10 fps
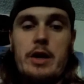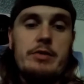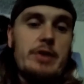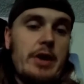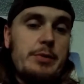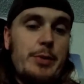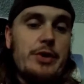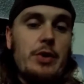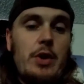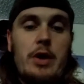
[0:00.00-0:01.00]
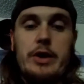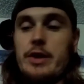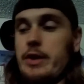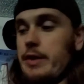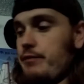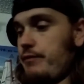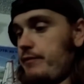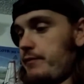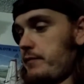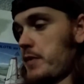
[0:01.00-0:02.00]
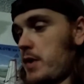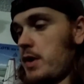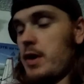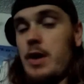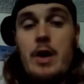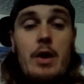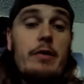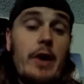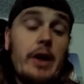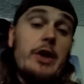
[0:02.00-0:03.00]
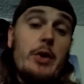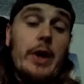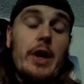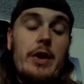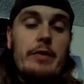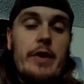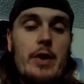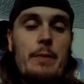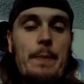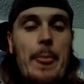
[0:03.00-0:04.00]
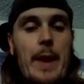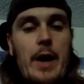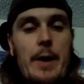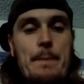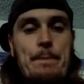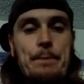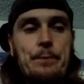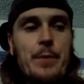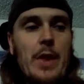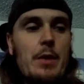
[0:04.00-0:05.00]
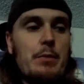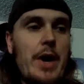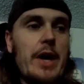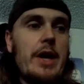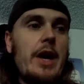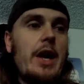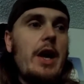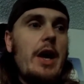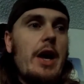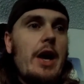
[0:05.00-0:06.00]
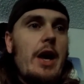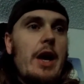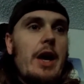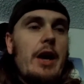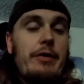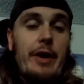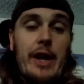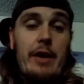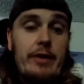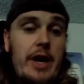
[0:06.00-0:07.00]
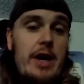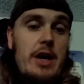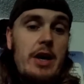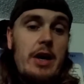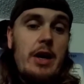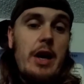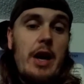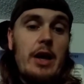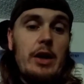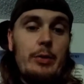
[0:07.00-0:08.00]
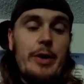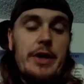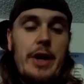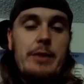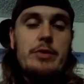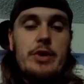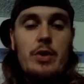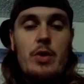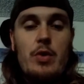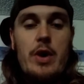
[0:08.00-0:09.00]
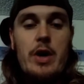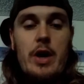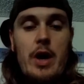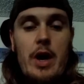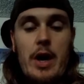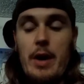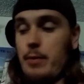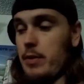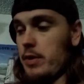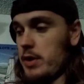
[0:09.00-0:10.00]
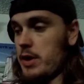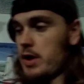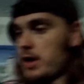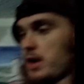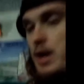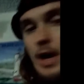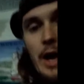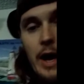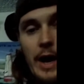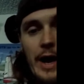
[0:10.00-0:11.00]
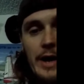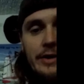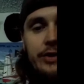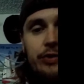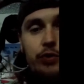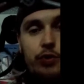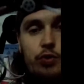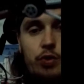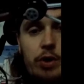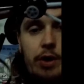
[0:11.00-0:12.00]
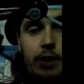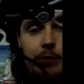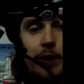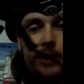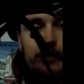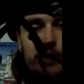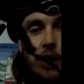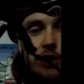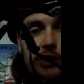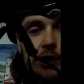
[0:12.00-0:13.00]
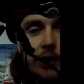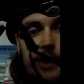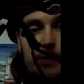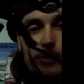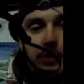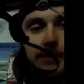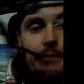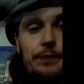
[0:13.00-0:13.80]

Sorry it's been so long since I'm finally doing another video. But I finally have a day and a little bit of time, so I had to make some changes to the gimbal.